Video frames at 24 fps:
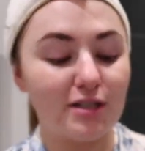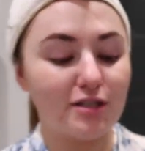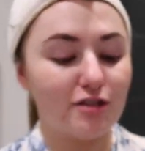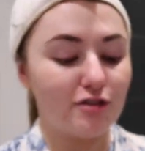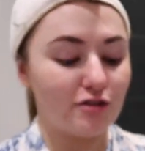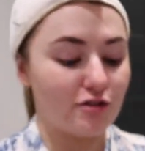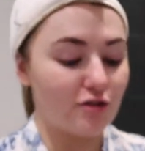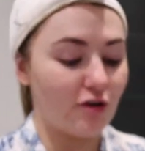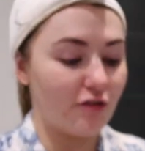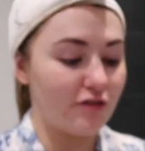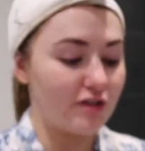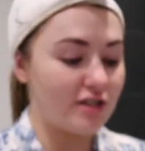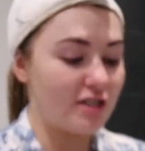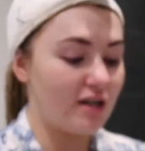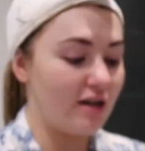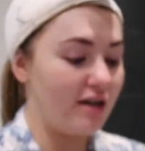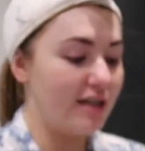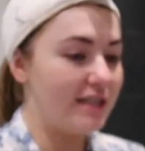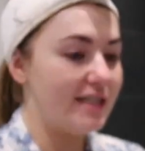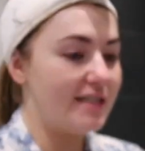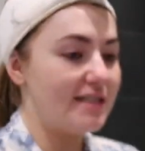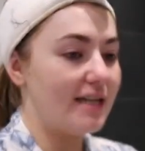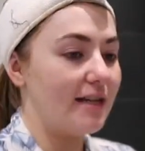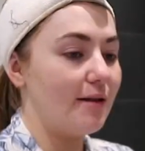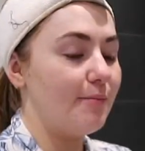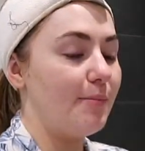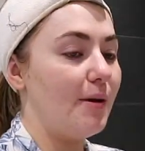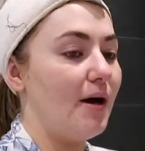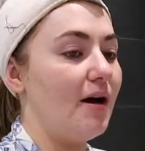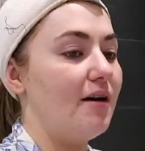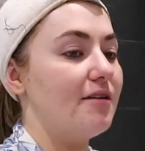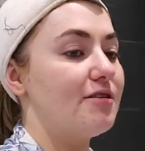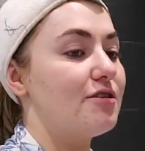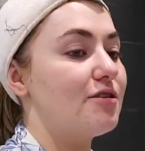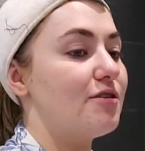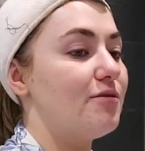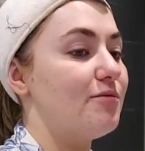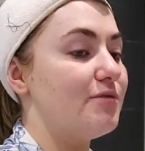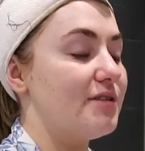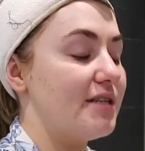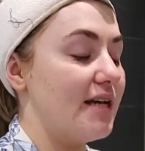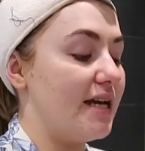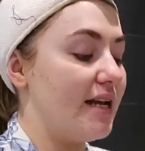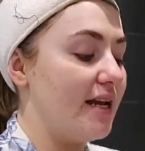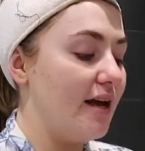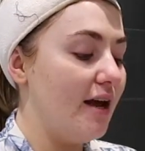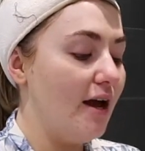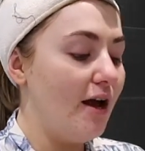but it's just got the tiniest little particles
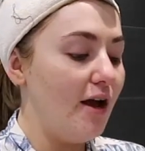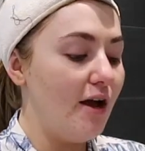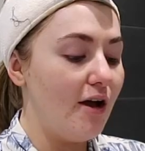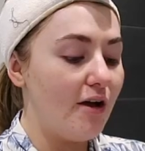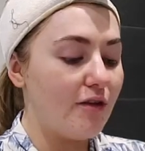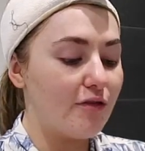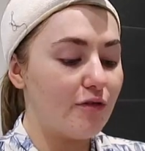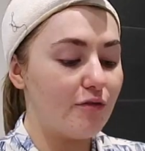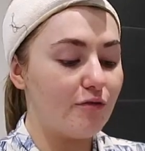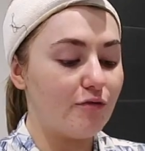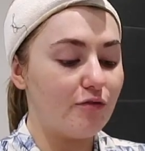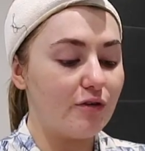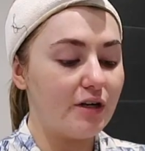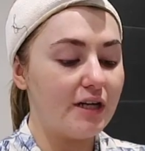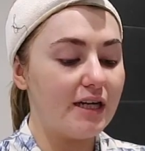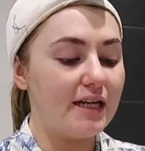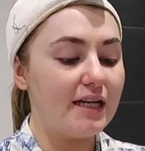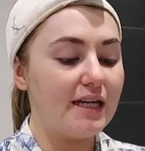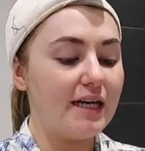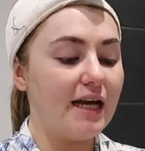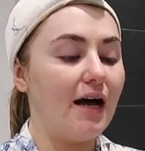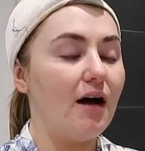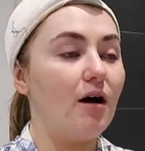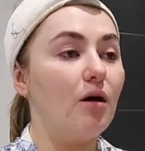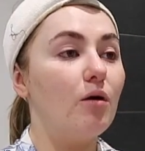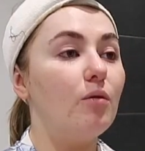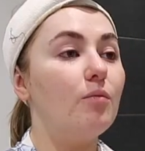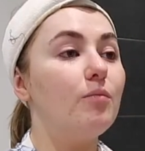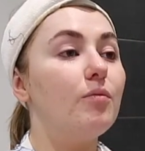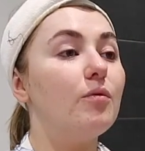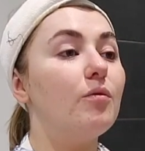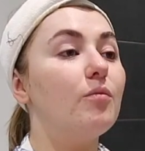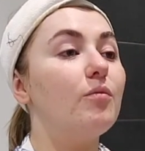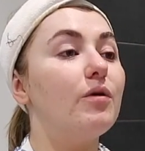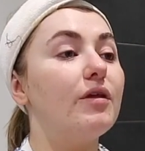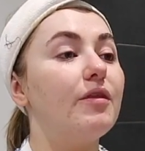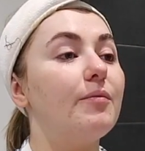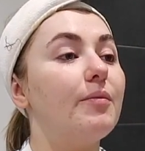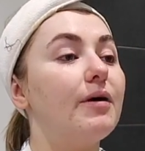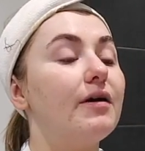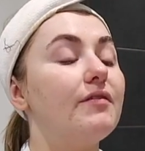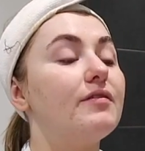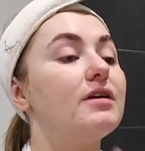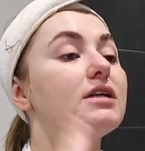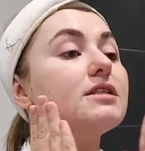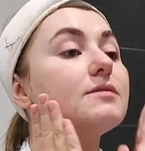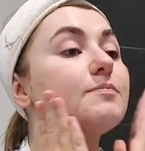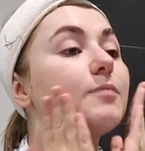in that really help with a
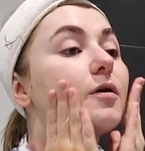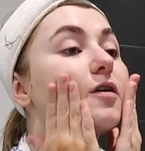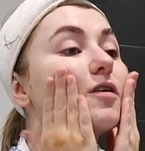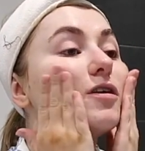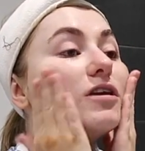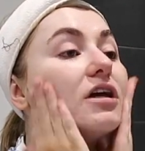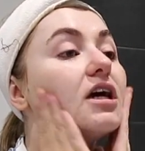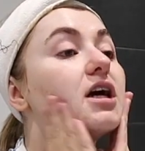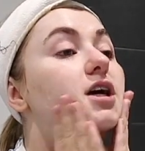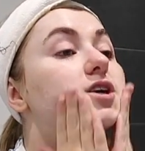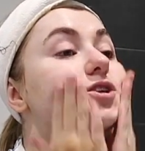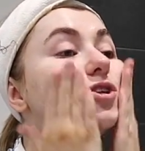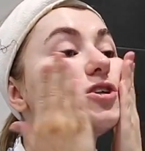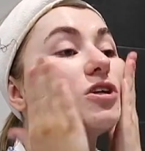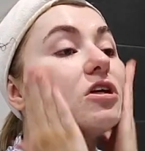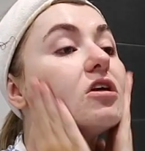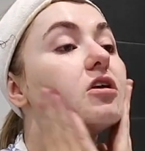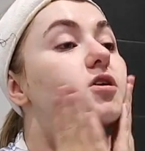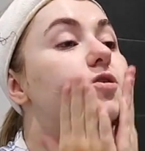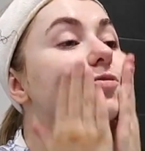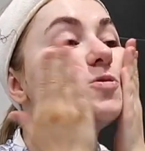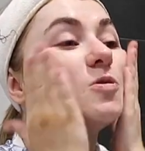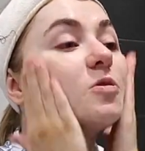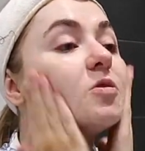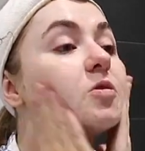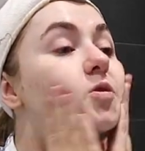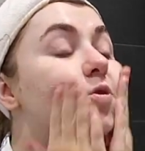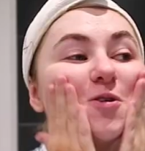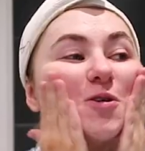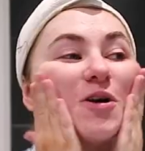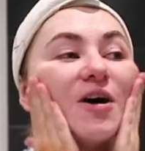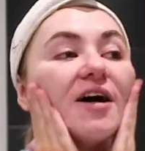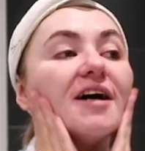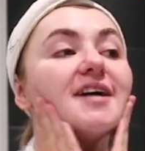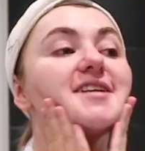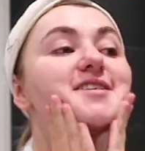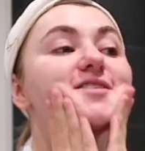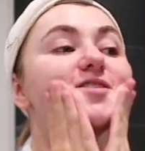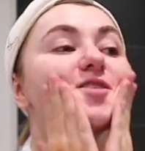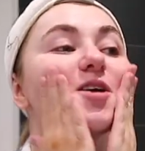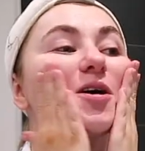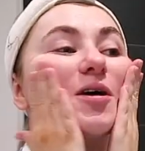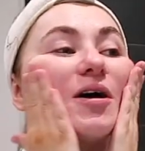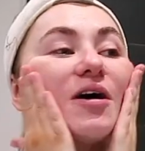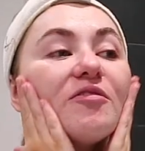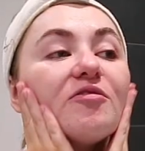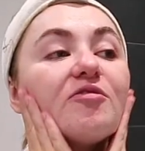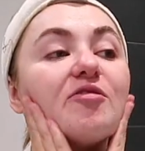bit of exfoliation you guys
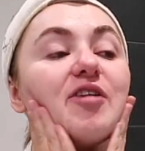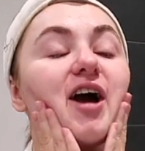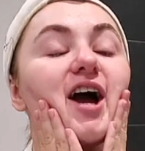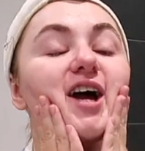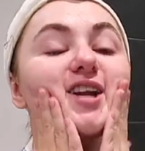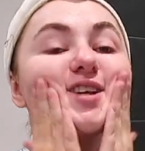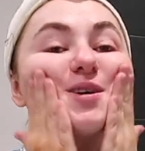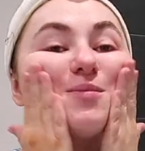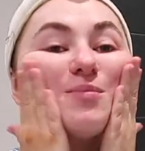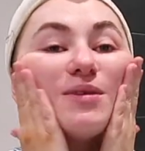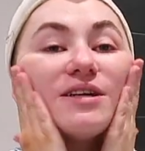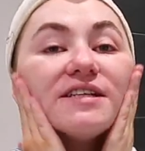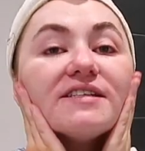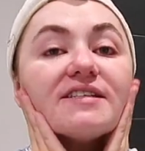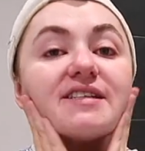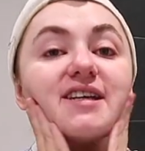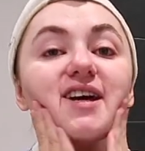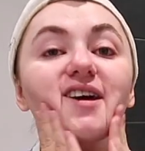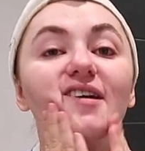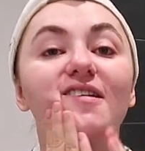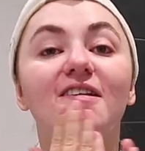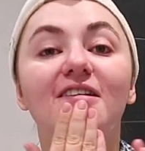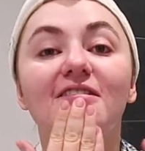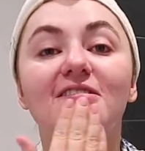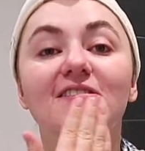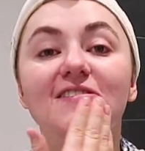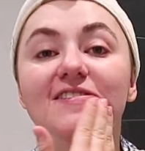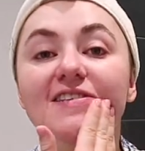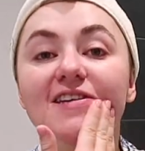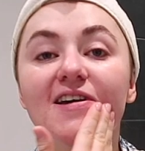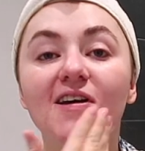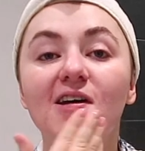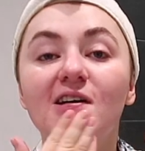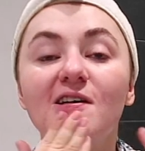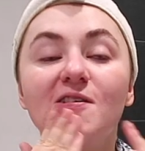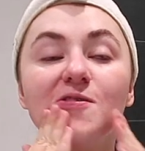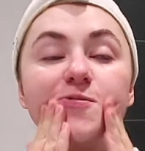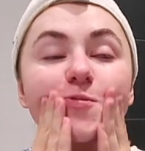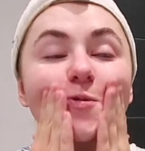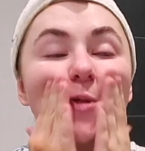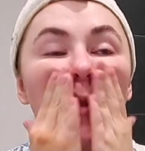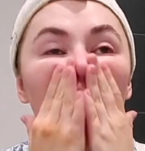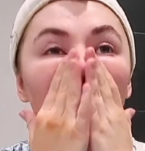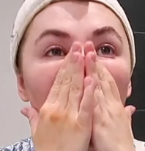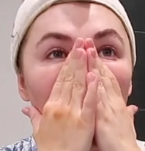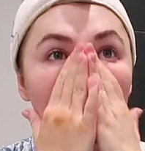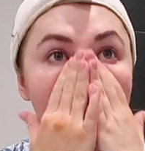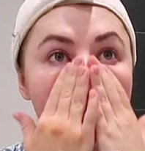know how red my skin goes with
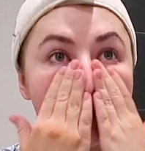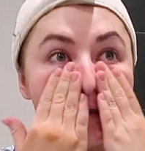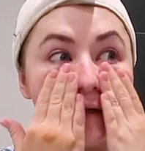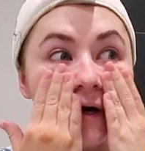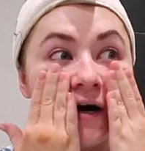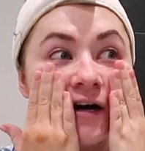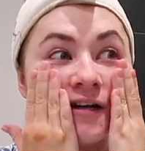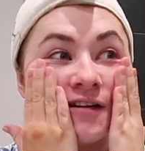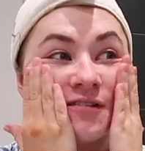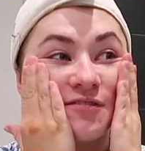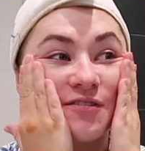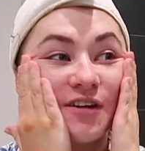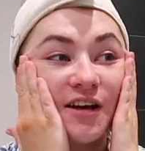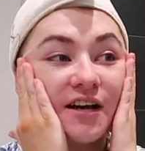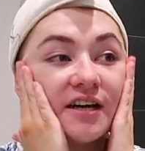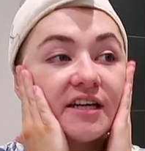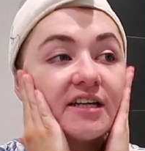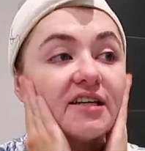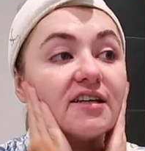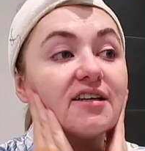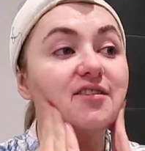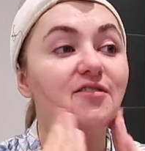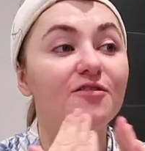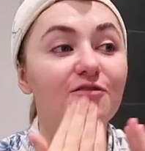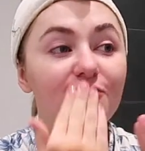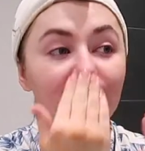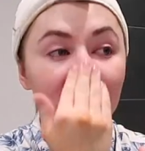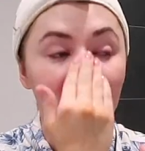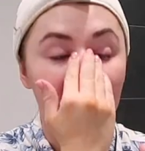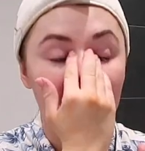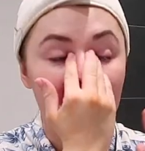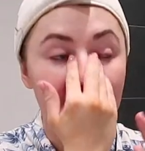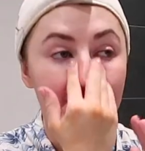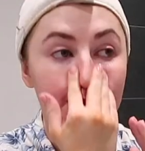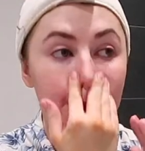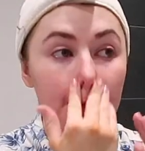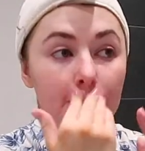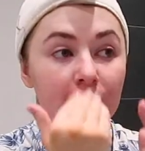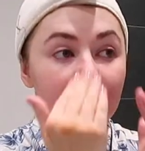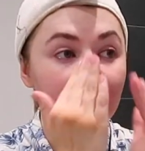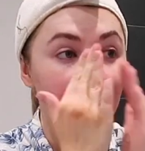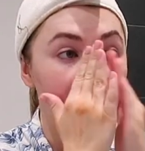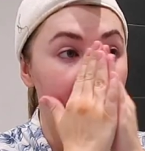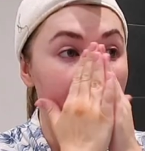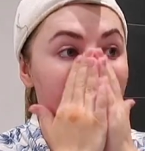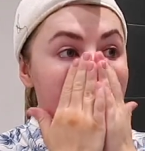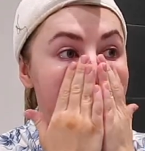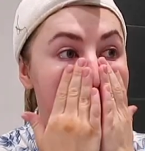any kind of like friction
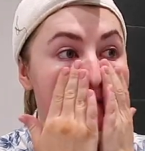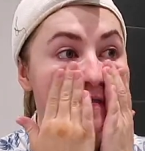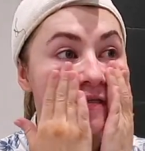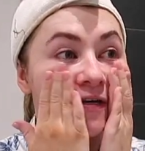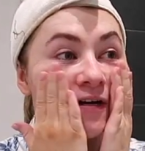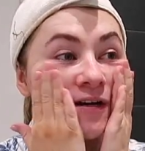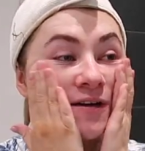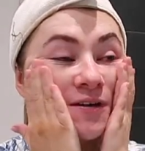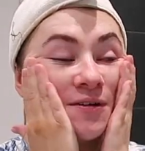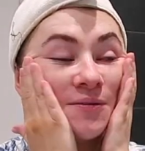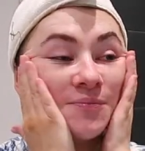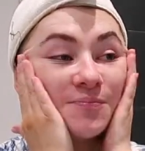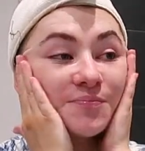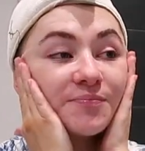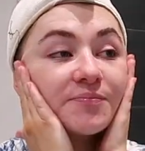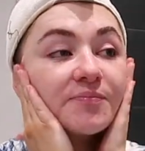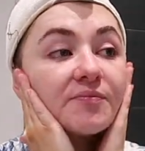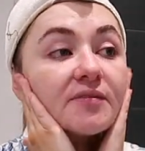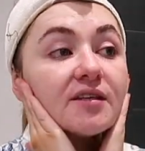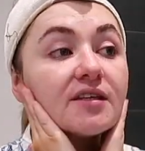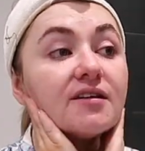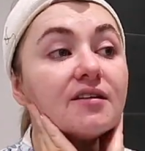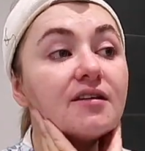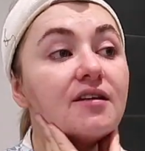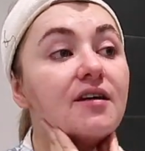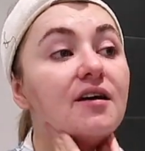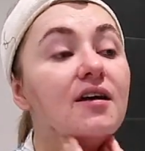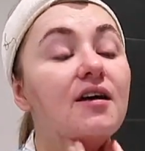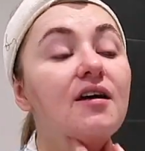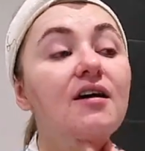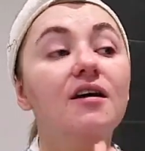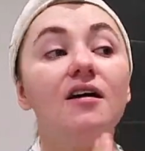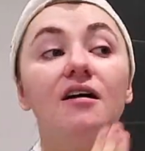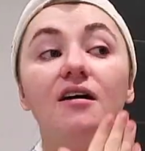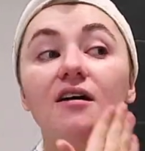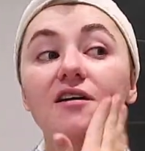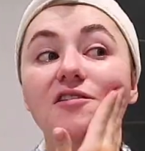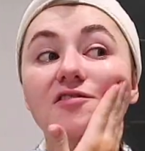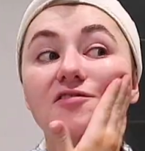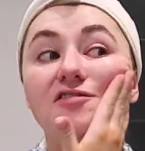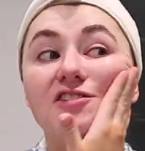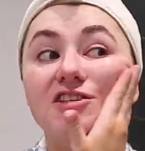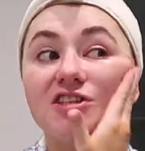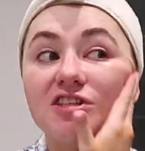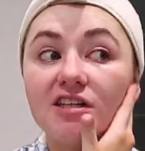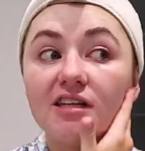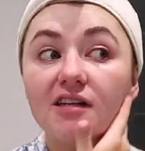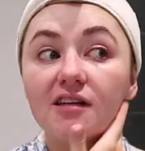to it so I
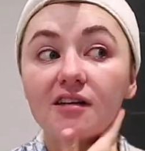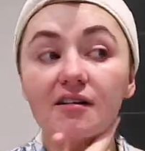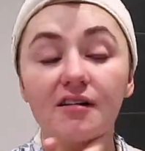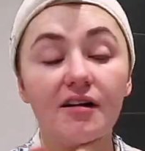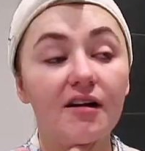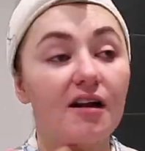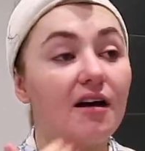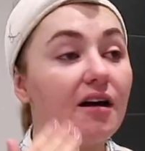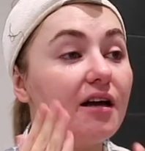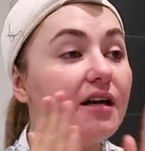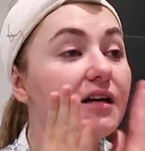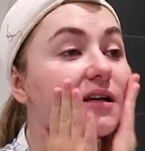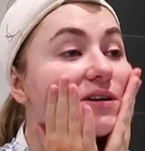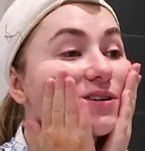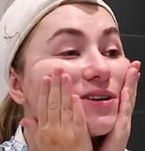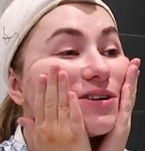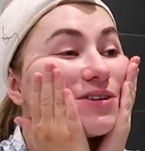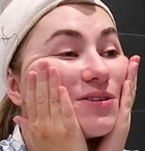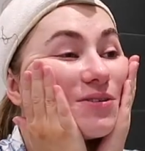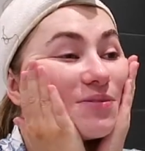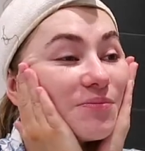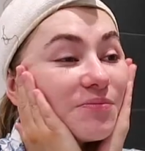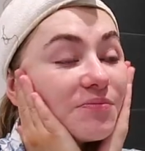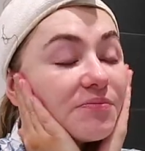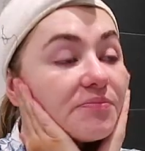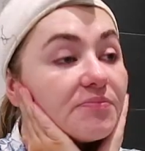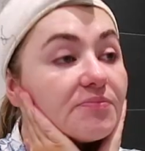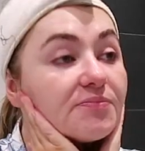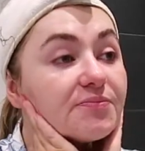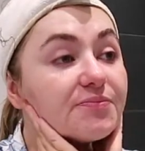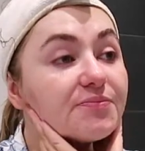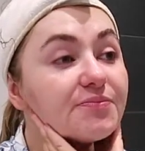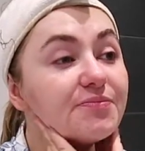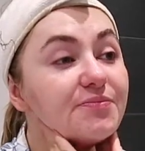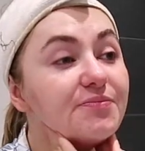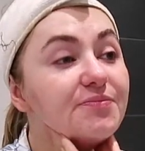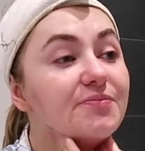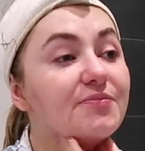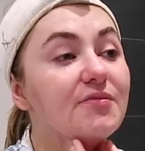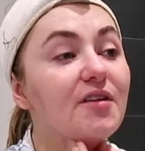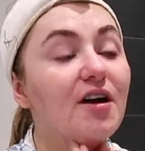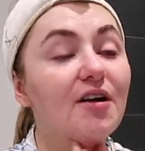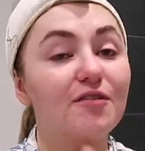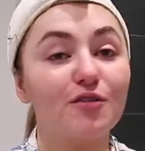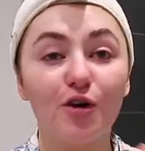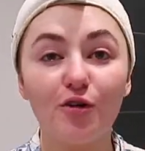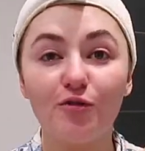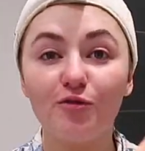officially look like
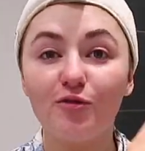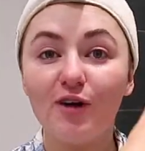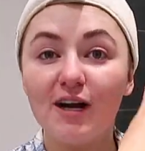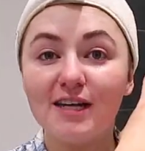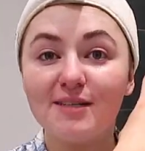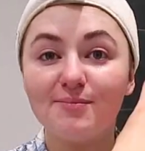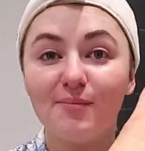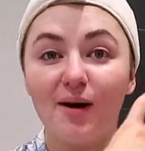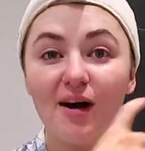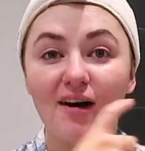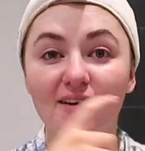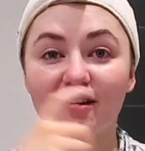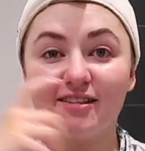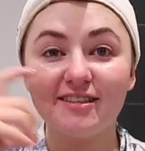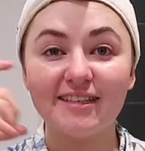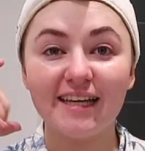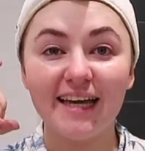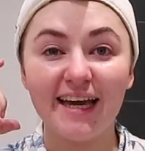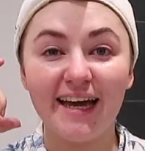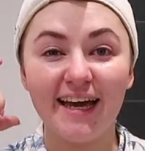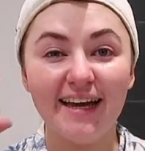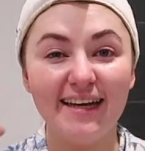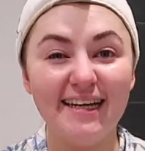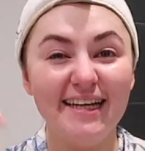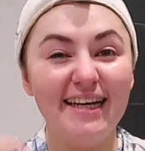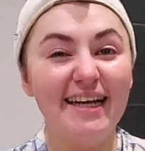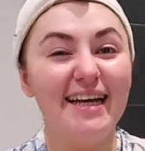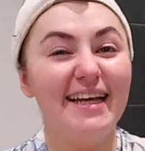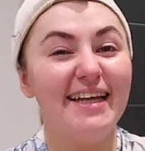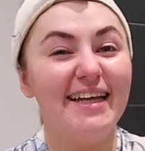I've got a red mask here